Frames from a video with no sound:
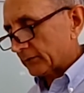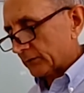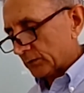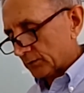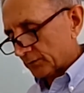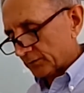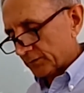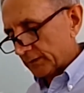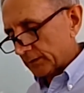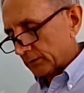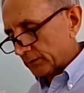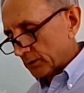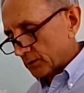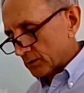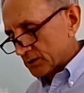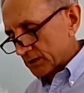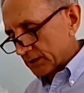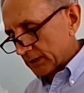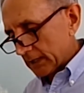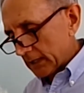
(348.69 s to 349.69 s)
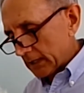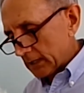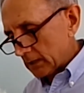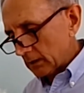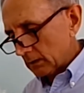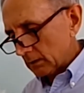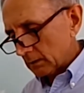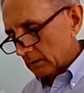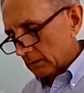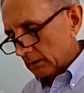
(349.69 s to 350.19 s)
you feel your skin,
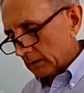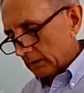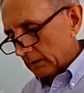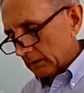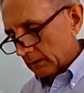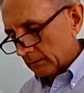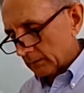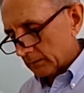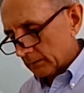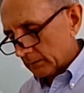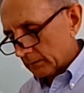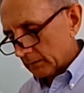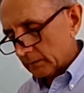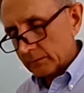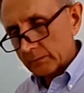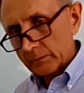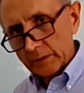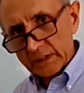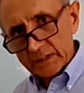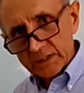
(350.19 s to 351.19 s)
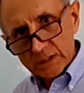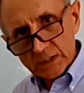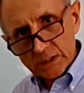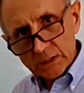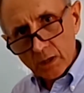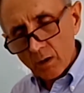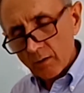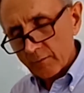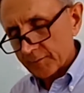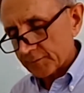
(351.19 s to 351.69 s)
it's
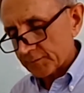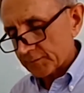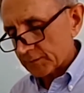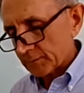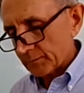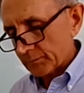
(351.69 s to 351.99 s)
soft.